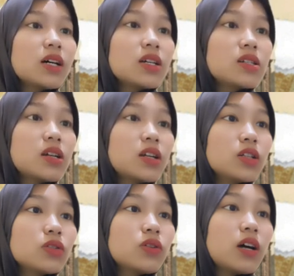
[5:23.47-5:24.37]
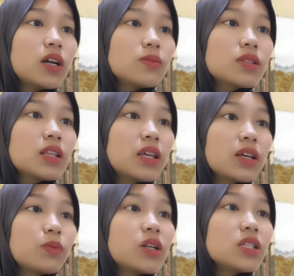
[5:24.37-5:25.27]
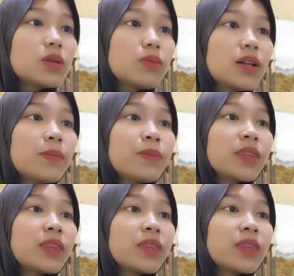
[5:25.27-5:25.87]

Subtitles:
adhering to arm's length principle